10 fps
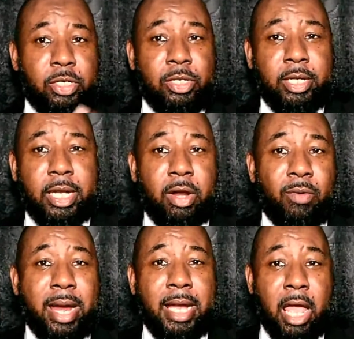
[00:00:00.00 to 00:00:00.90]
you're looking at
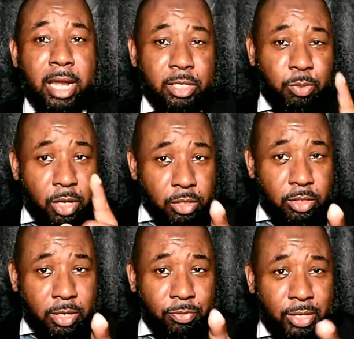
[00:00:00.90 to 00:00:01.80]
right now, that's because
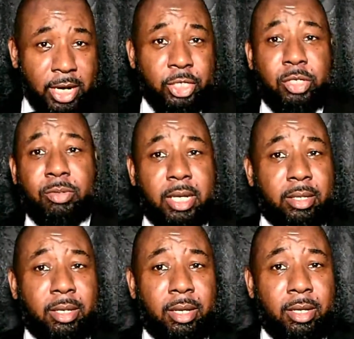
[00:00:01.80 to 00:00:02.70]
of something that you
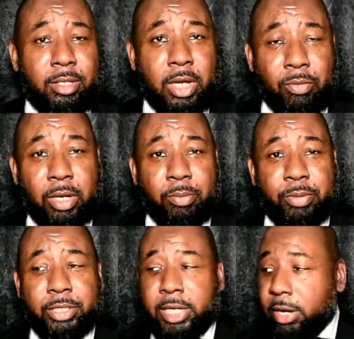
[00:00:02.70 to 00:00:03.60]
did. So I really
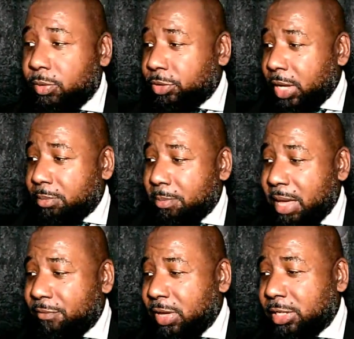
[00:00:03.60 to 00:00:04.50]
appreciate it. I want to thank my
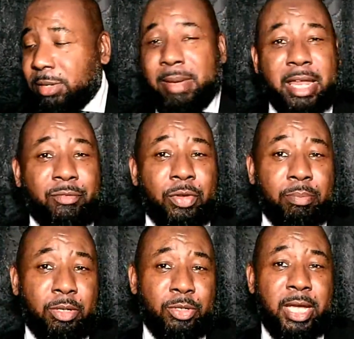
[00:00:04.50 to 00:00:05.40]
man Vegematic for the
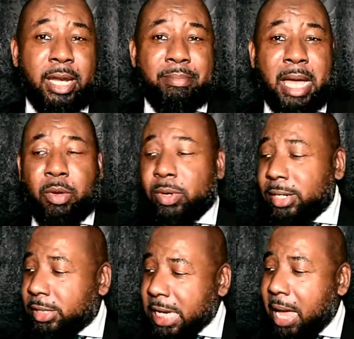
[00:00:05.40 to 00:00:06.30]
Blue Yeti mic, one
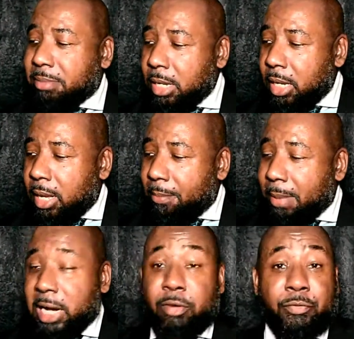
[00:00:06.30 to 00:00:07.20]
of the top
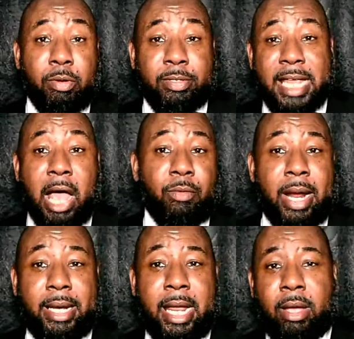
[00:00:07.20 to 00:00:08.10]
microphones out
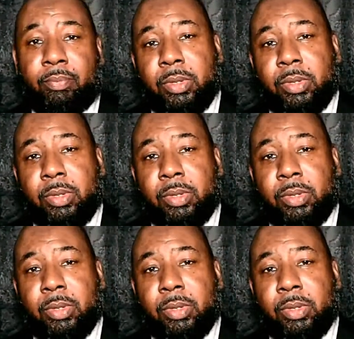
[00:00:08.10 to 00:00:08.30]
right now.